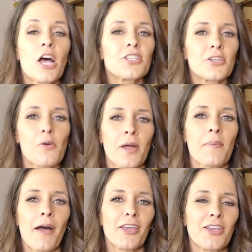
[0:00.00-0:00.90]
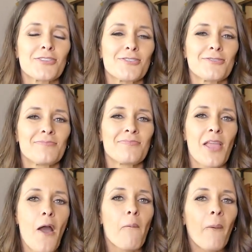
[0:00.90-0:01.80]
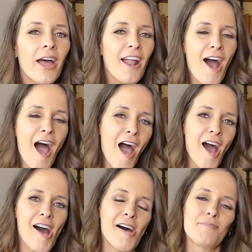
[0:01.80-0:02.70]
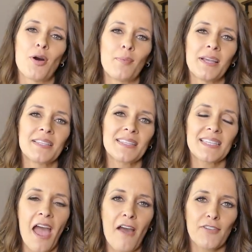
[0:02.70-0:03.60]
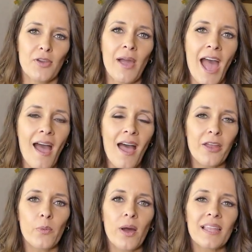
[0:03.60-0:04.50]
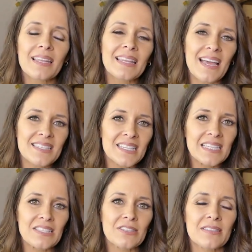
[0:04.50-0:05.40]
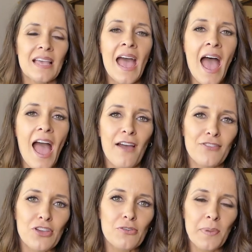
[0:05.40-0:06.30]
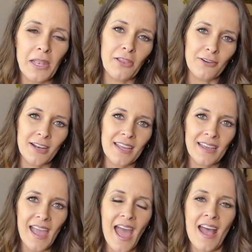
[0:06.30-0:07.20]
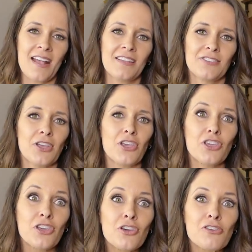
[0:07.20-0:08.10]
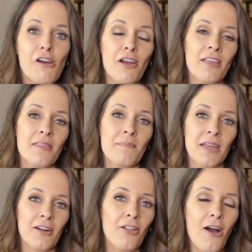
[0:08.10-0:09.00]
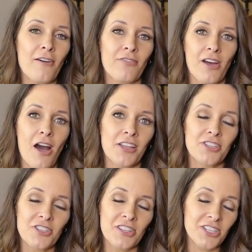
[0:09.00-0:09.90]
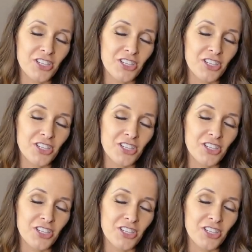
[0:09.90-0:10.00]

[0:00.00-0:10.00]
So, what about you? What aha moments have you had? What lessons have you been learning as you are in the middle of the on the